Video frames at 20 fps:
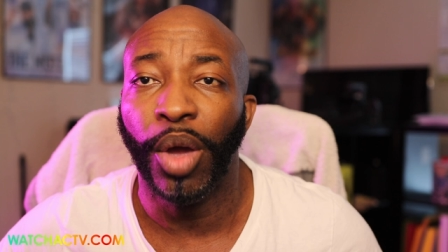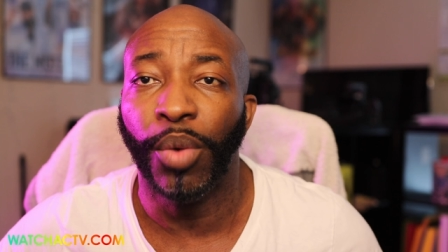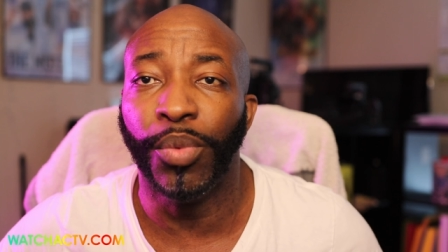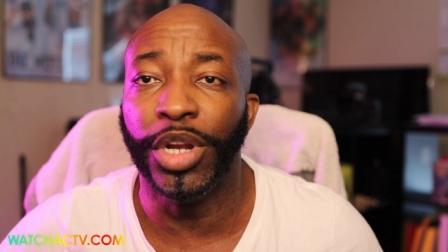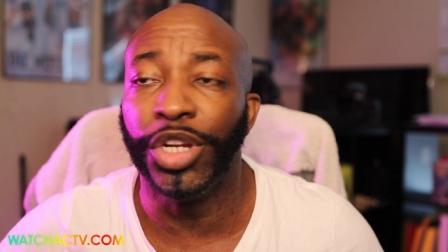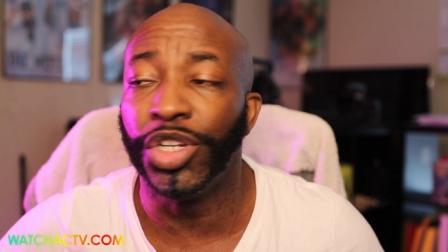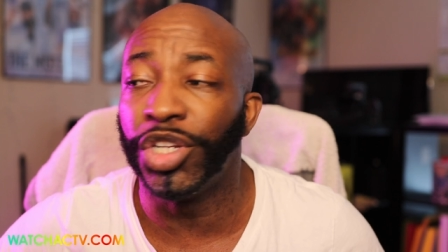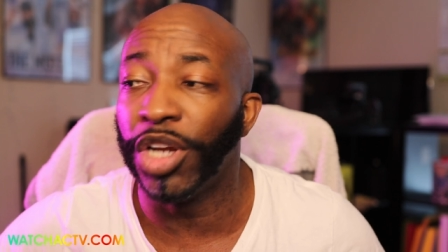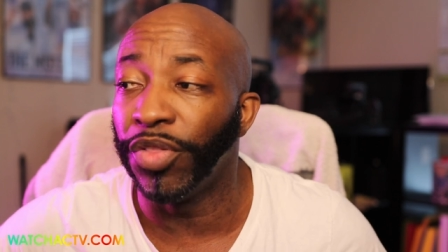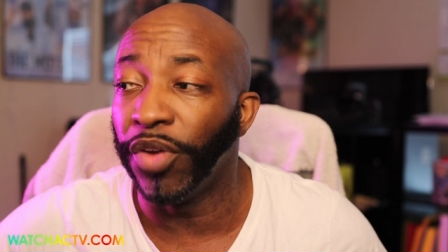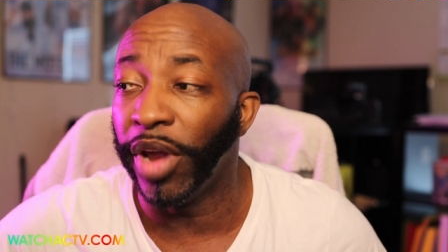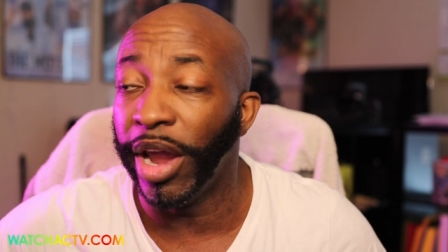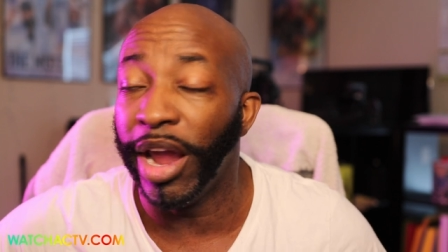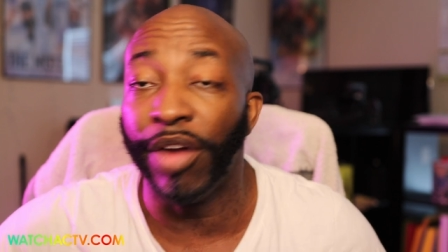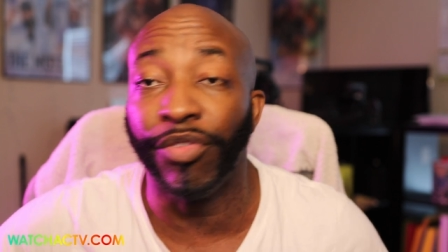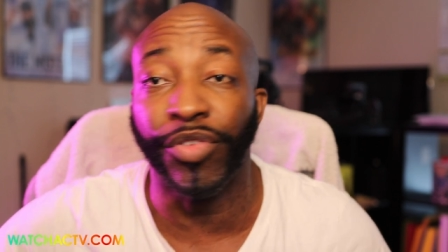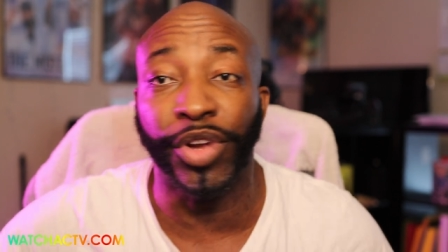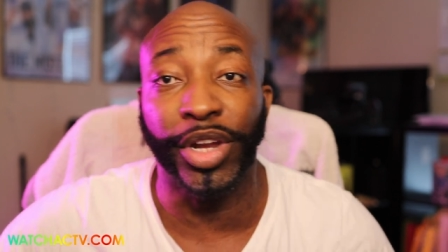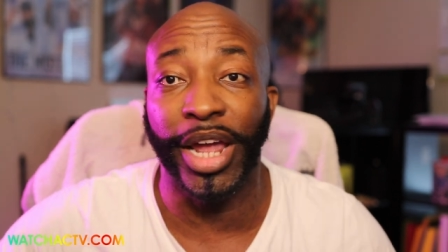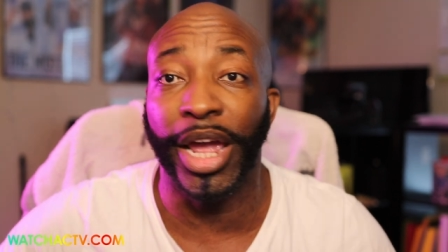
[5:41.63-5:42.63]
with each other
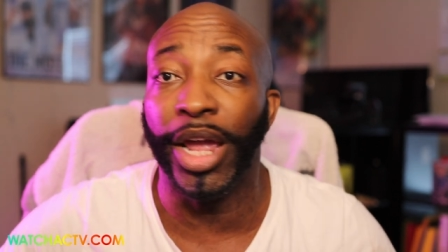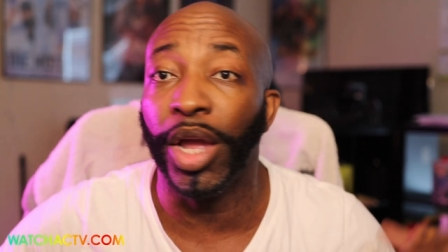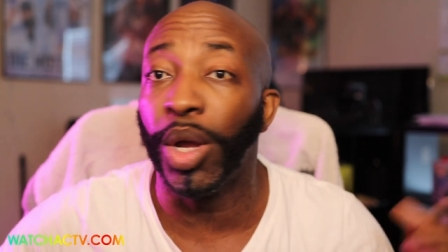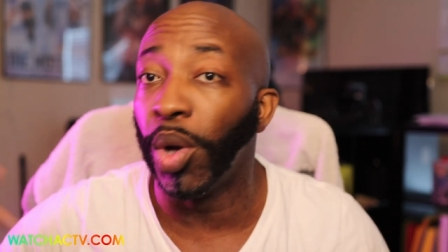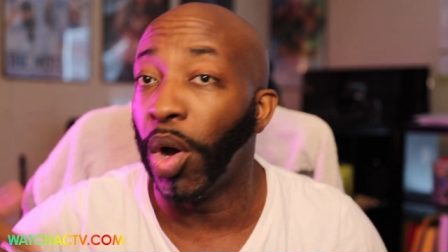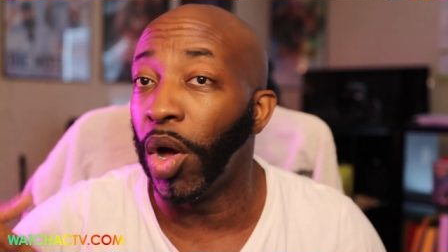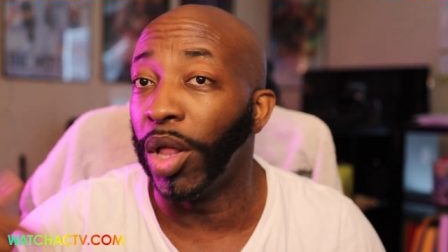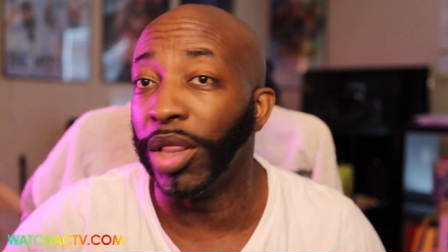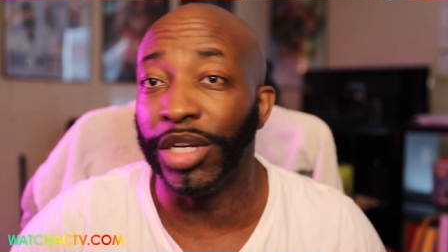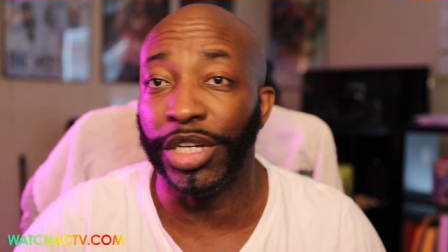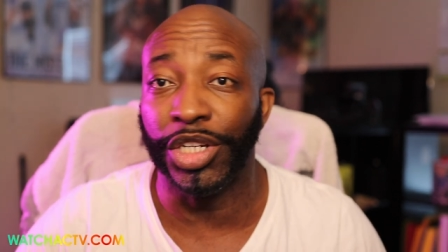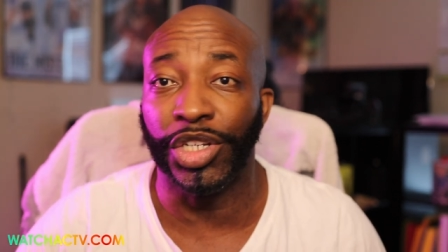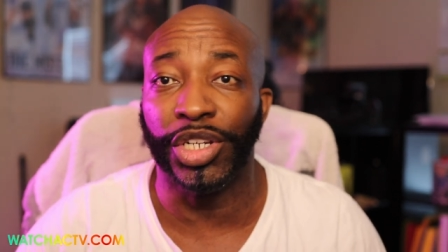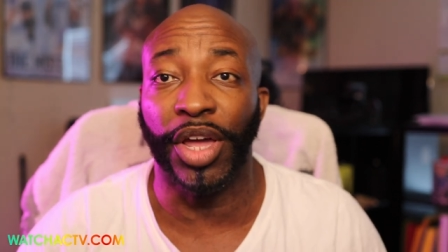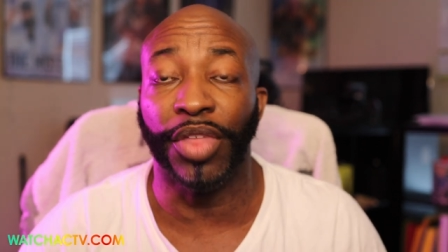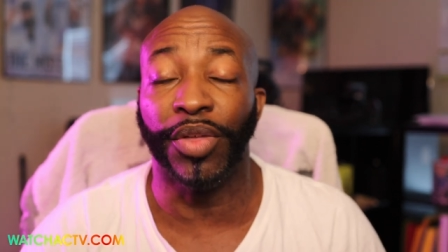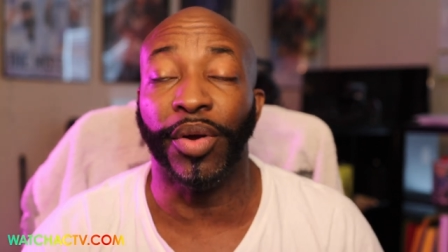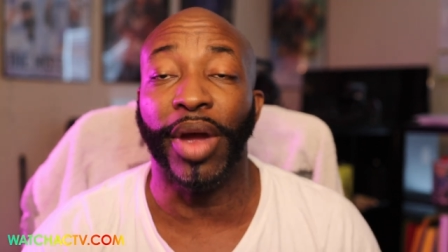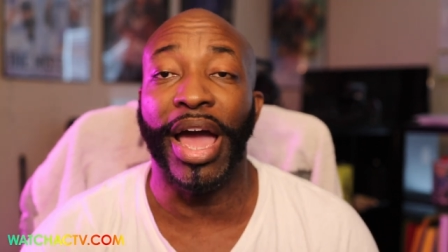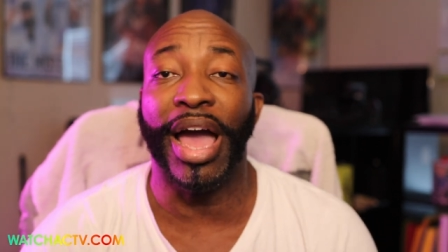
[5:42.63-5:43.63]
every day calling each
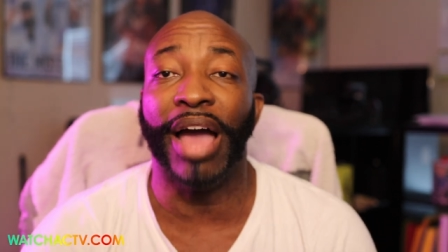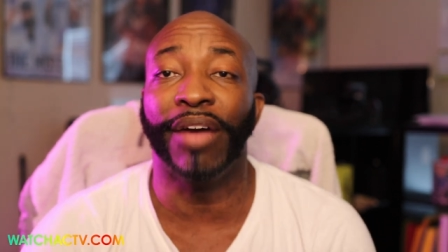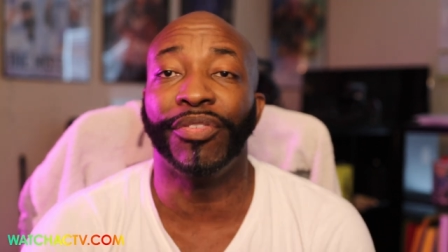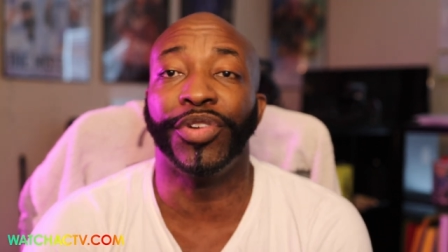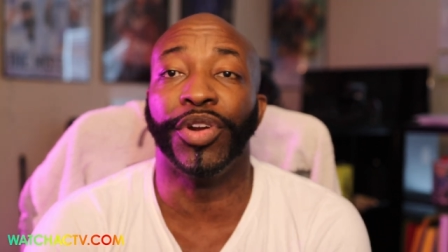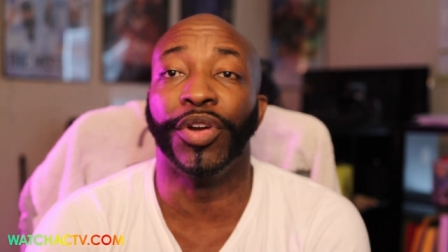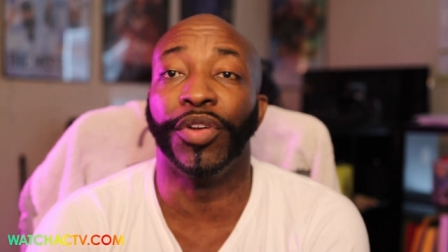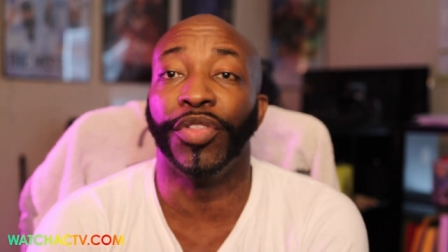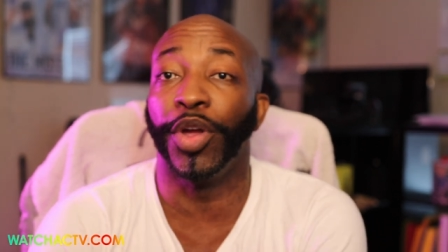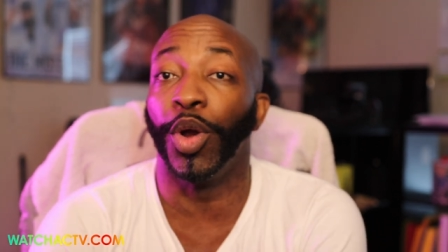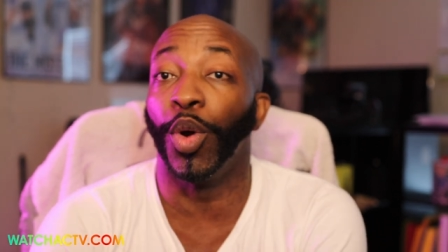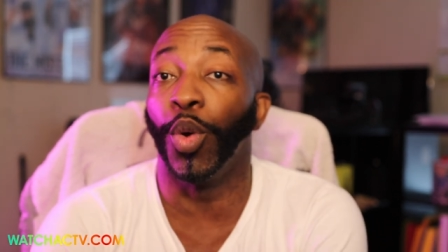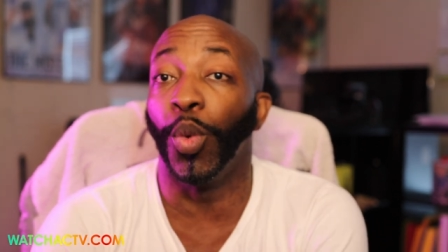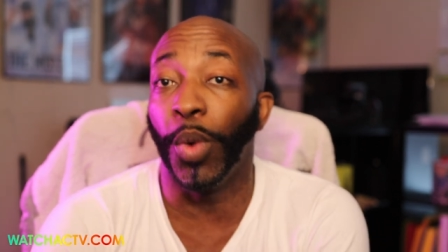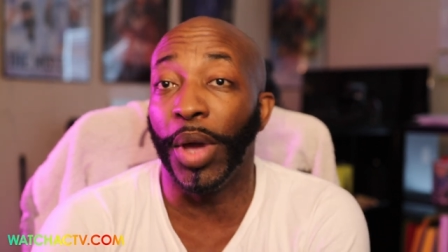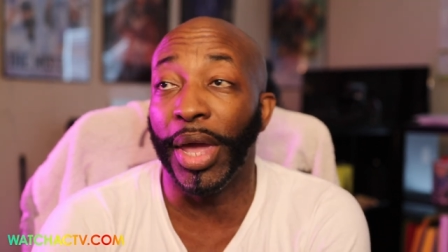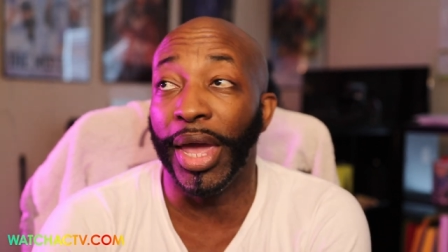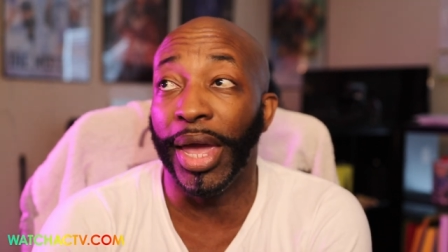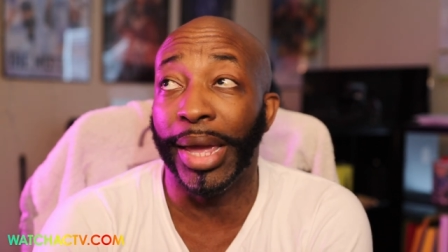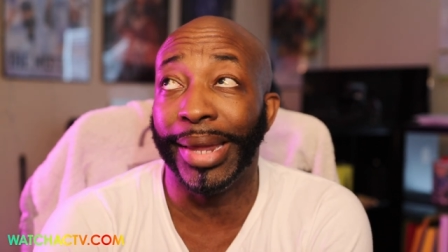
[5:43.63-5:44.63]
other after their
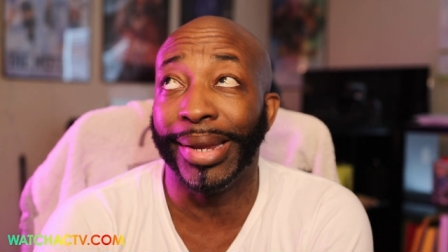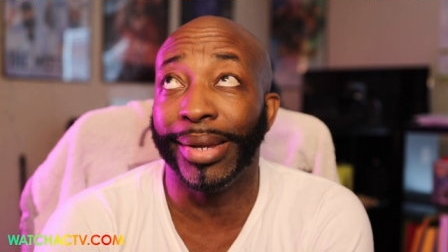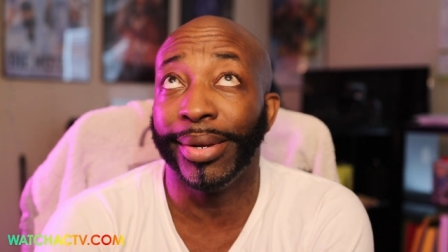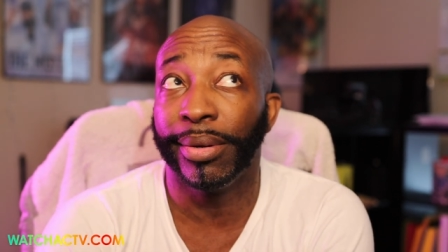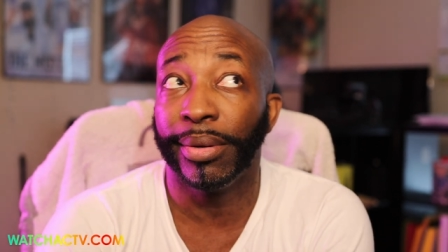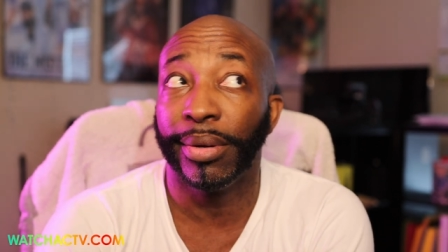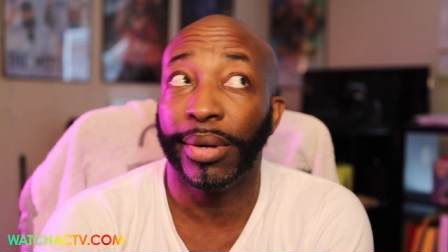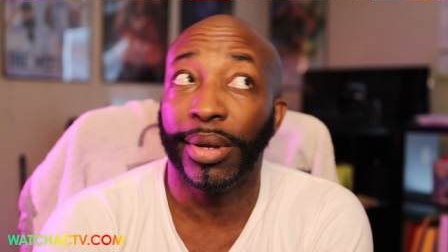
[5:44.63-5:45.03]
win